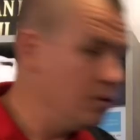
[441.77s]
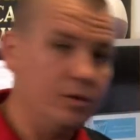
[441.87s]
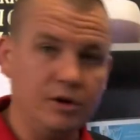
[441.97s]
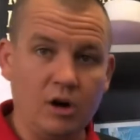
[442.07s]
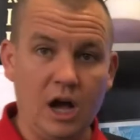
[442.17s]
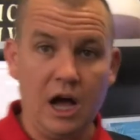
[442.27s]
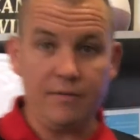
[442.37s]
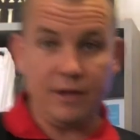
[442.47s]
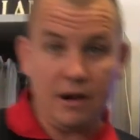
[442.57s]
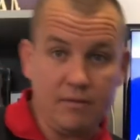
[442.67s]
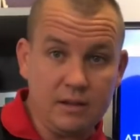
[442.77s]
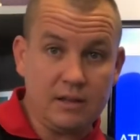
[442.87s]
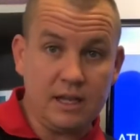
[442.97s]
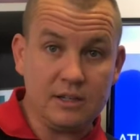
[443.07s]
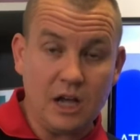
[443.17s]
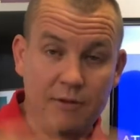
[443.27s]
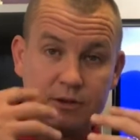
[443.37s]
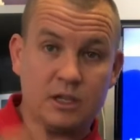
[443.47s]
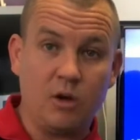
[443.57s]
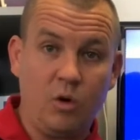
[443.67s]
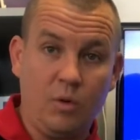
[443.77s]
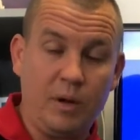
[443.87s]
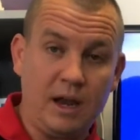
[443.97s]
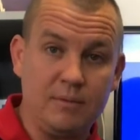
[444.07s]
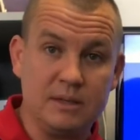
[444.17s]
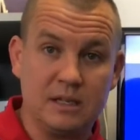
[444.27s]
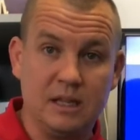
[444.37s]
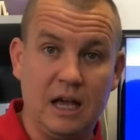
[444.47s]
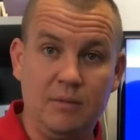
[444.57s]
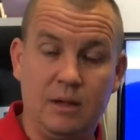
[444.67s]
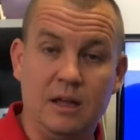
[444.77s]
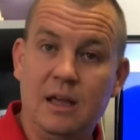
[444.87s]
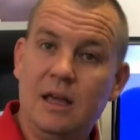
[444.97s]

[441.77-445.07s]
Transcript: When you're off, everything's off. It's a whole body misalignment.